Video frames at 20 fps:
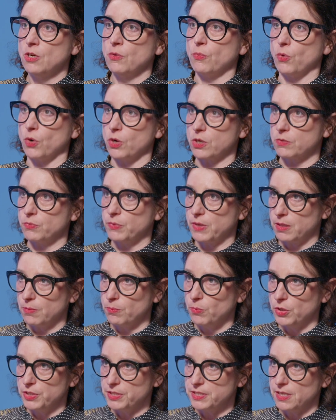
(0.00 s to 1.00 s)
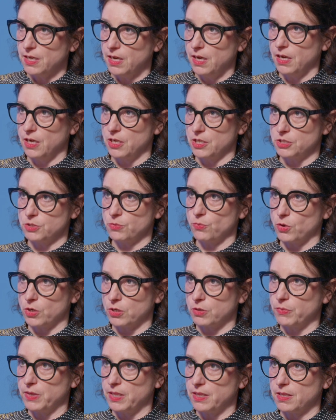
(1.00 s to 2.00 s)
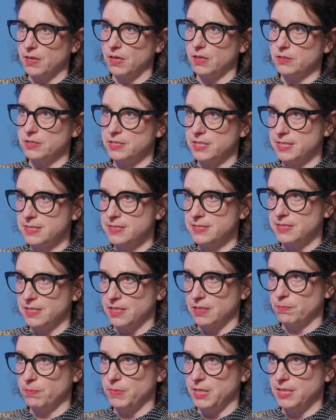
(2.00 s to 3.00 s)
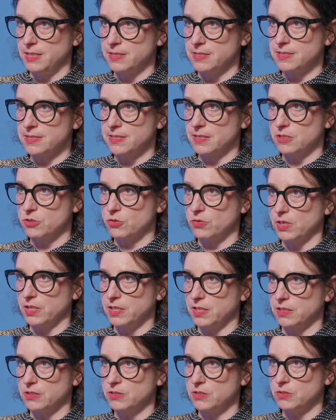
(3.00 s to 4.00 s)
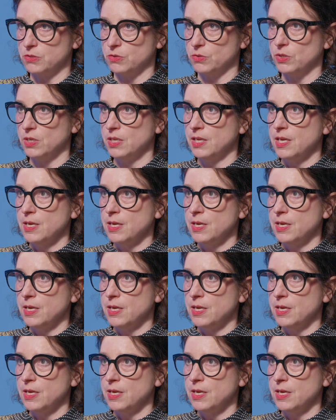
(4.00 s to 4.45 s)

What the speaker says: work with montage, work with artistic means, and trying to